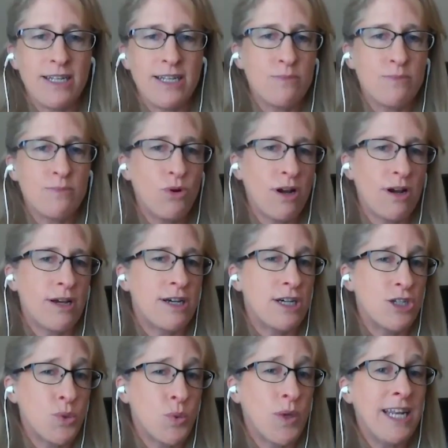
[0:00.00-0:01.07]
it's more
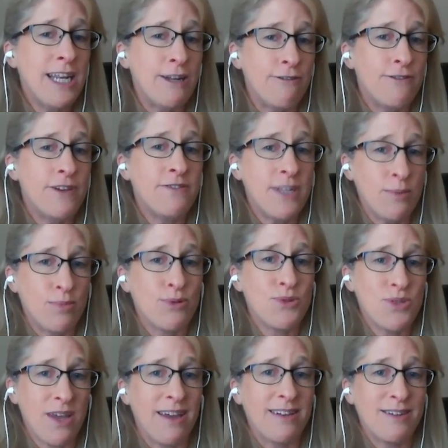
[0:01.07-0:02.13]
uh, 20 to
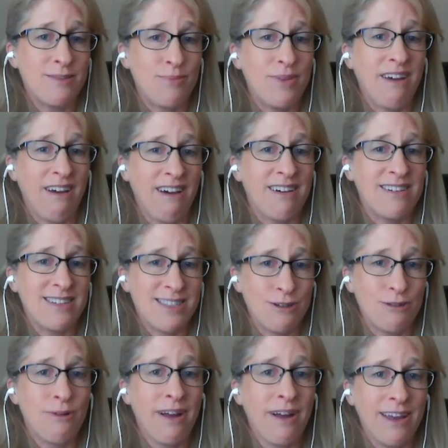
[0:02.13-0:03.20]
50% because
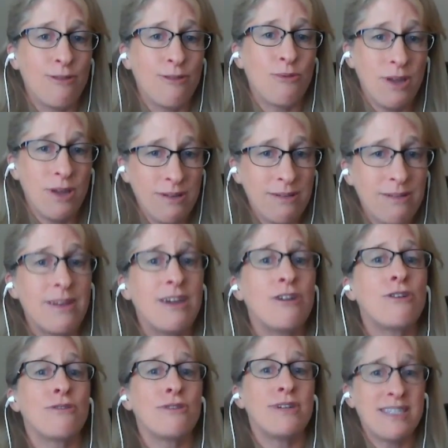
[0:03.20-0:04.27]
you're right, we
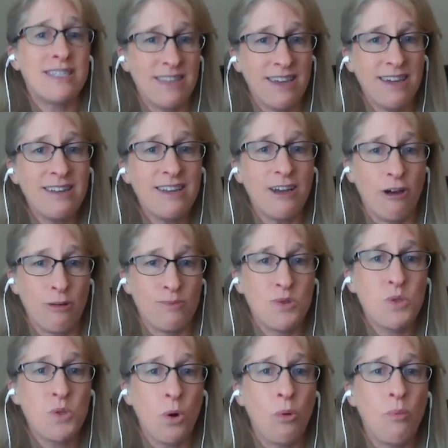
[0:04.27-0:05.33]
increase the income
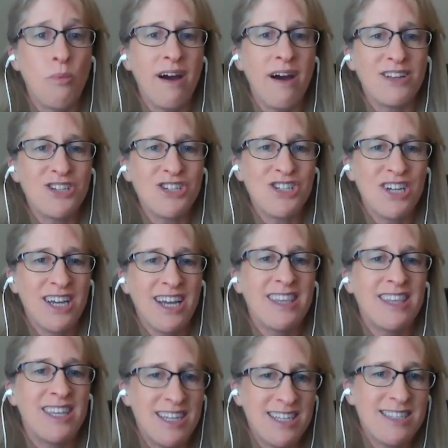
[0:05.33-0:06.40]
so much
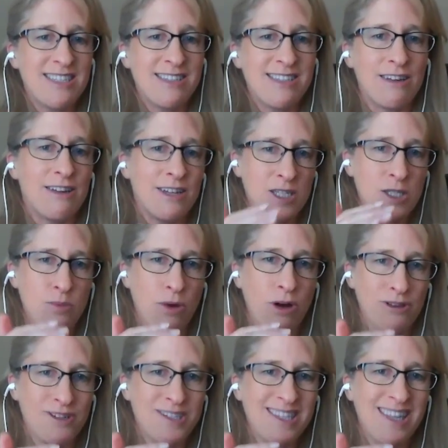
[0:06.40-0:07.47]
that it's still a
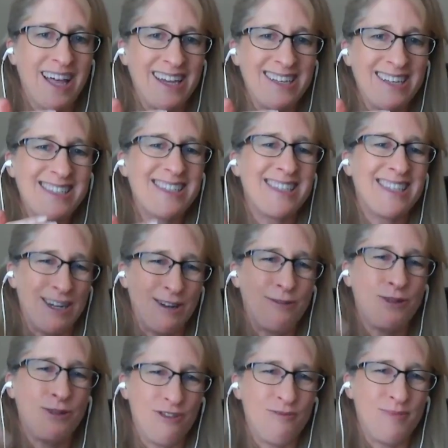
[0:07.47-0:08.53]
smaller slice than it
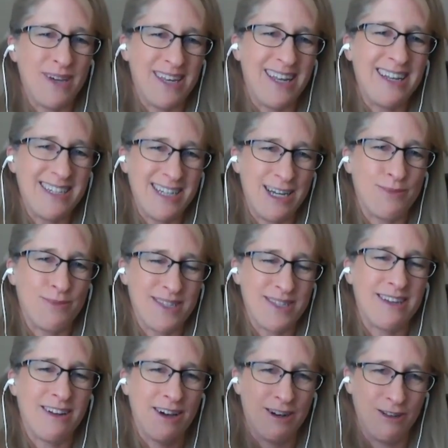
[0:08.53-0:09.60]
would have been at 10%
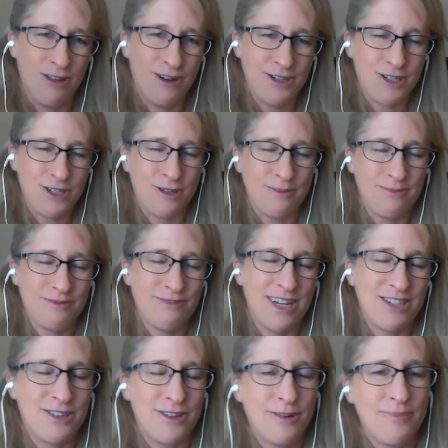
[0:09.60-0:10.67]
on a long term
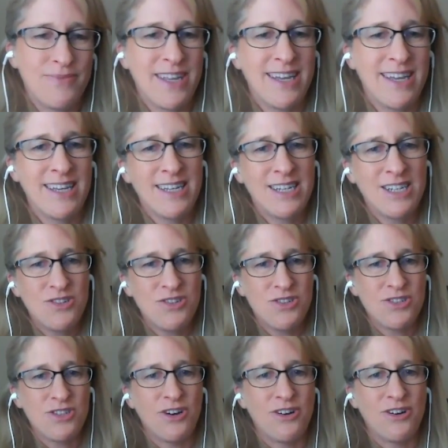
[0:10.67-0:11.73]
rental.
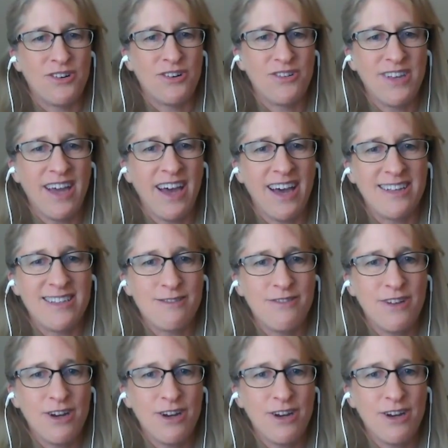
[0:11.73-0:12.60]
So yeah, yeah so,